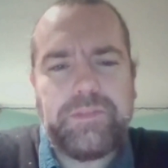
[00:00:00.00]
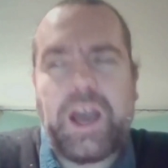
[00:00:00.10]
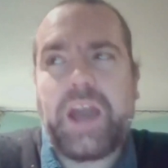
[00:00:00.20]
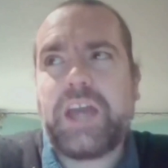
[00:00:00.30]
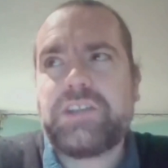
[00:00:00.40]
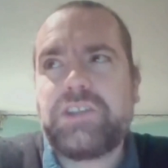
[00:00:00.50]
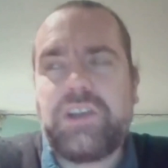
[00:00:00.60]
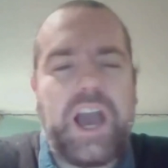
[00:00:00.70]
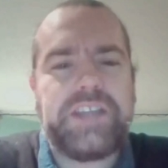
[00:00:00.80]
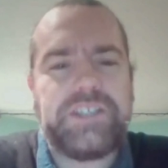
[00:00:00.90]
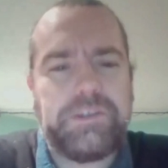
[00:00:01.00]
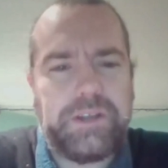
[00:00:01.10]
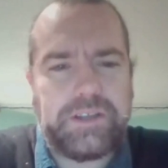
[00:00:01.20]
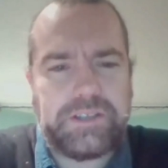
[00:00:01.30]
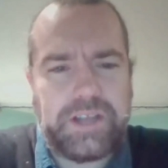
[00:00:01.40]
And actually, I hate it when it
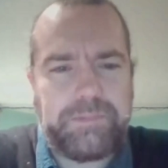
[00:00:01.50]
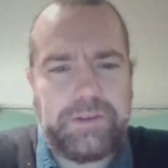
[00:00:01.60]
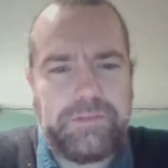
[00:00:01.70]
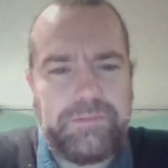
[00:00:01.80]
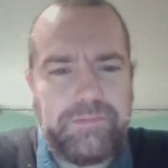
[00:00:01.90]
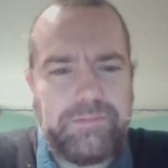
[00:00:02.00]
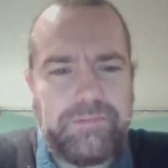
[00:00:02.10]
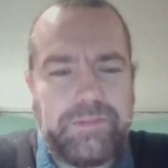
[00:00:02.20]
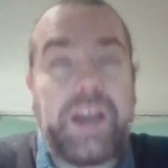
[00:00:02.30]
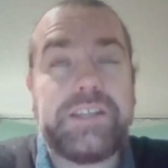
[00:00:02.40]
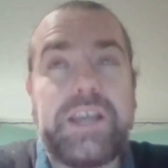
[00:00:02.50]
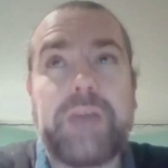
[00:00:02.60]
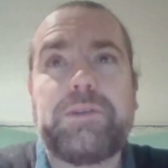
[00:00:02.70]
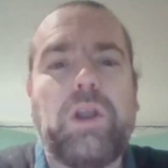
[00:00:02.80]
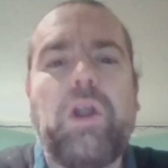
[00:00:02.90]
doesn't happen. And it's
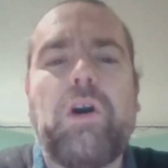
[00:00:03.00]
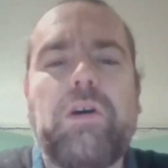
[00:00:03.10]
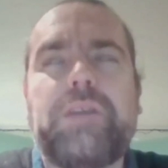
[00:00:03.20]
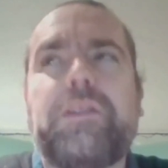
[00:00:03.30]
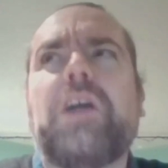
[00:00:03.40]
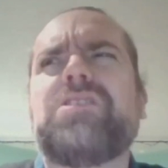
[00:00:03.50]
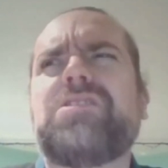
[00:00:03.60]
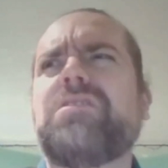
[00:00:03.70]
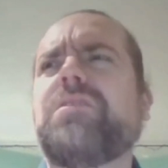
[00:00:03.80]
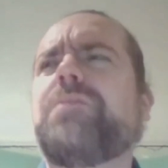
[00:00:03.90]
happened a lot. In the last